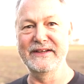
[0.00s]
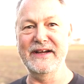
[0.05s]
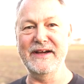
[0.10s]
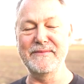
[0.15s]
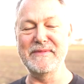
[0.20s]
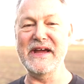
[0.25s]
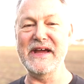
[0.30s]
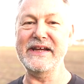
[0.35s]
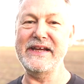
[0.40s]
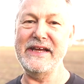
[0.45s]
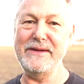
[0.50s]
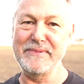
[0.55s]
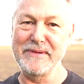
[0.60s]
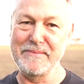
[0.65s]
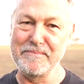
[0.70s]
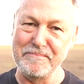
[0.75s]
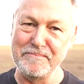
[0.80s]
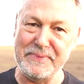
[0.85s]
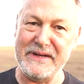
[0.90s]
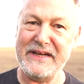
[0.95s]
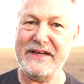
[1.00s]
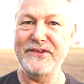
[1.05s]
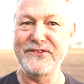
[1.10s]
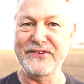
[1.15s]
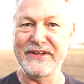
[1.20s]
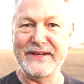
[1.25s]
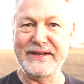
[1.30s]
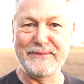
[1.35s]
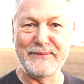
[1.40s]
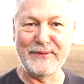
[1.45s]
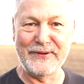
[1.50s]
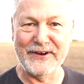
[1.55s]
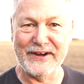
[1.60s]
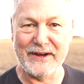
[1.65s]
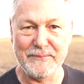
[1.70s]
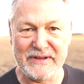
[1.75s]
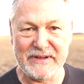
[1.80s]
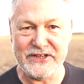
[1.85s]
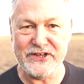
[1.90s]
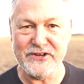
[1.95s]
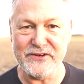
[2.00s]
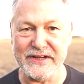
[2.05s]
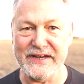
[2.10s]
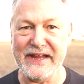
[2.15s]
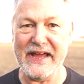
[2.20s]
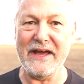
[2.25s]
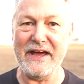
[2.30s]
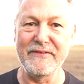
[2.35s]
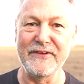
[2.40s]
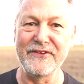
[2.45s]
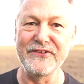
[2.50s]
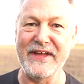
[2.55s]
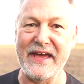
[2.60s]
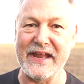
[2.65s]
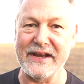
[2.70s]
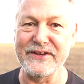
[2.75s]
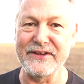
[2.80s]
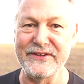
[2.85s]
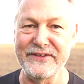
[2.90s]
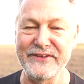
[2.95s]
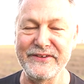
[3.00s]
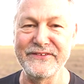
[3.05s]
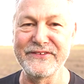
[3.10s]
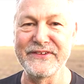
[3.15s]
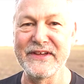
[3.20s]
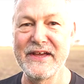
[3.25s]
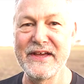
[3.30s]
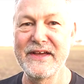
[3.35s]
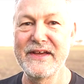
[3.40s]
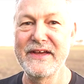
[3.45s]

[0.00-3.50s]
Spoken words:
I'm not keeping bees anymore. I mean, you can have those attitudes.